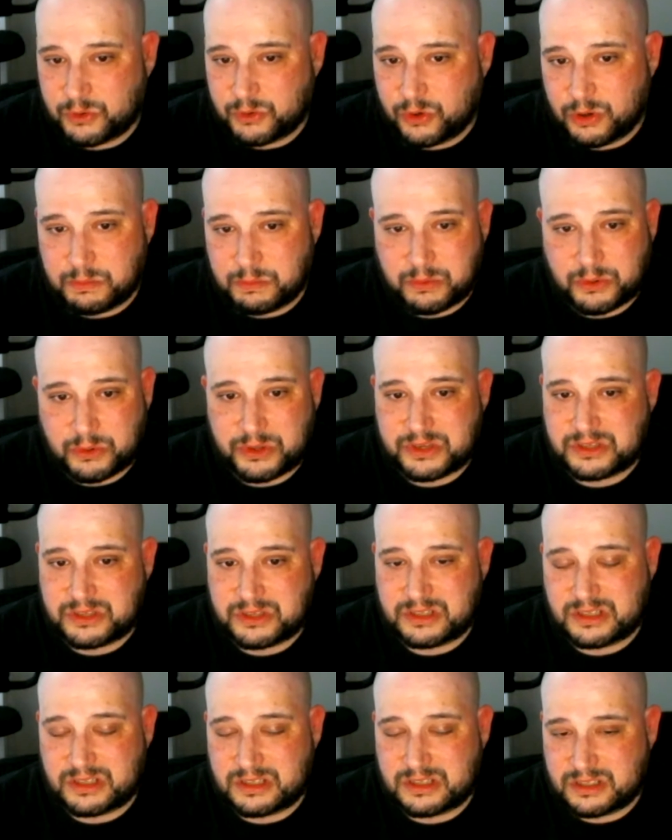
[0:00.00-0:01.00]
All these
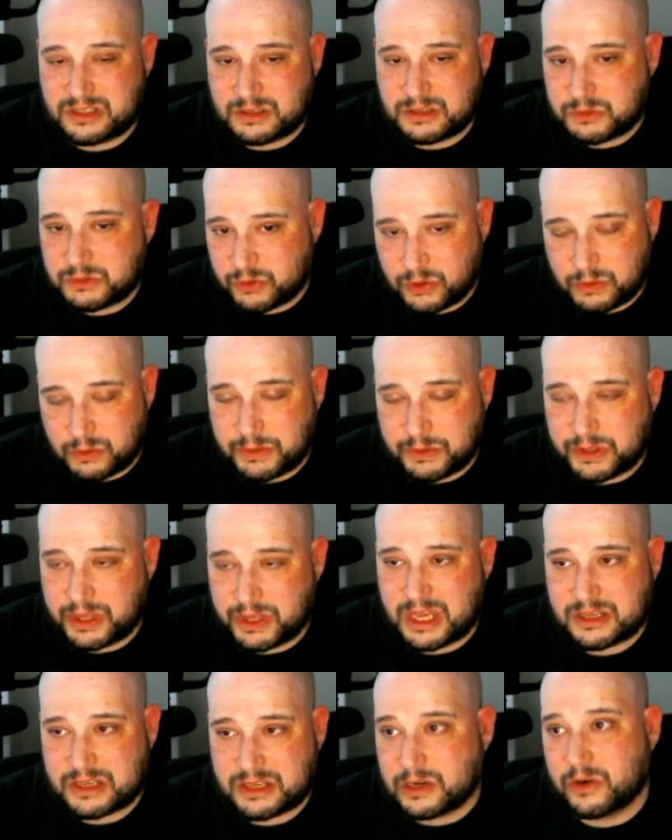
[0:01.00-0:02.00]
are
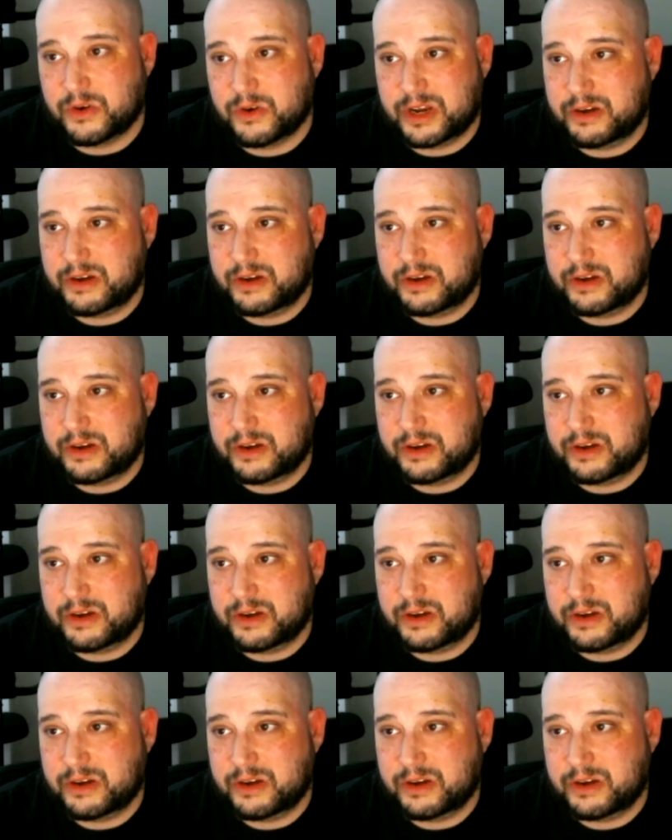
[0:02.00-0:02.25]
critical.